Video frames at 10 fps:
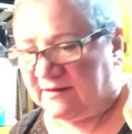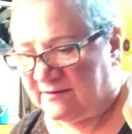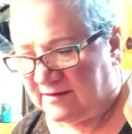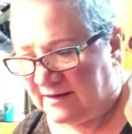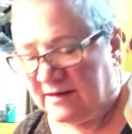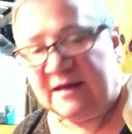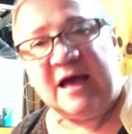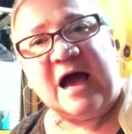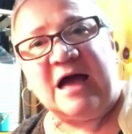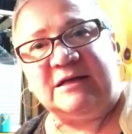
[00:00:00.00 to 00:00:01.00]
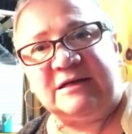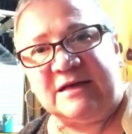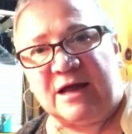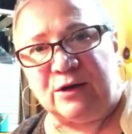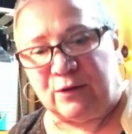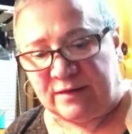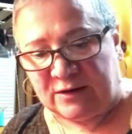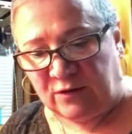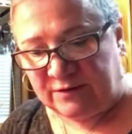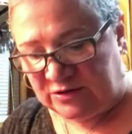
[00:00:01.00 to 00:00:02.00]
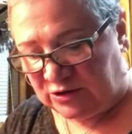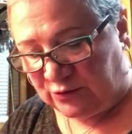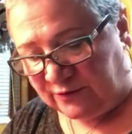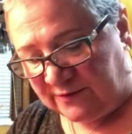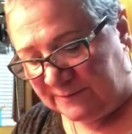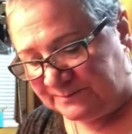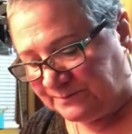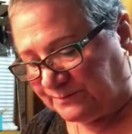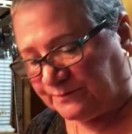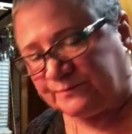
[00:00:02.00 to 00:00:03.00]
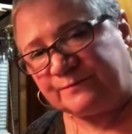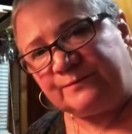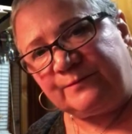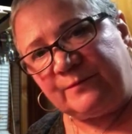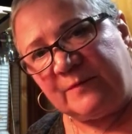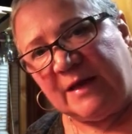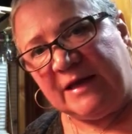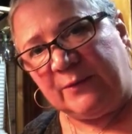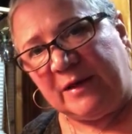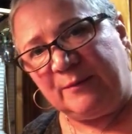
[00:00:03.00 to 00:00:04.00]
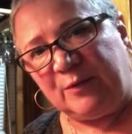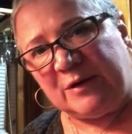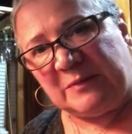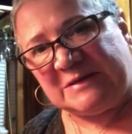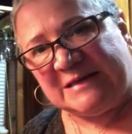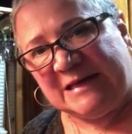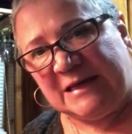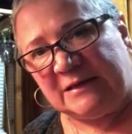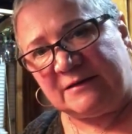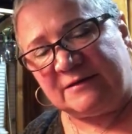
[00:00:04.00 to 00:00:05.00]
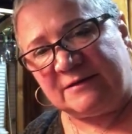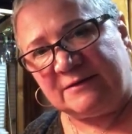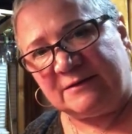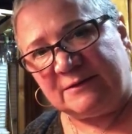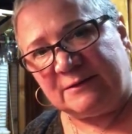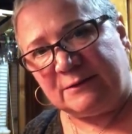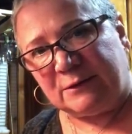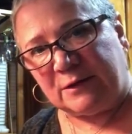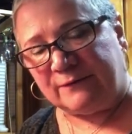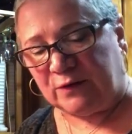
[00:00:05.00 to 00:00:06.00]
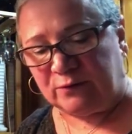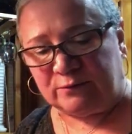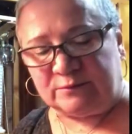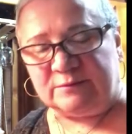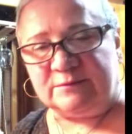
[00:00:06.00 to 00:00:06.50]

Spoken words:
easy. I did not know that all these years. Anyway, bon appetit. Love you.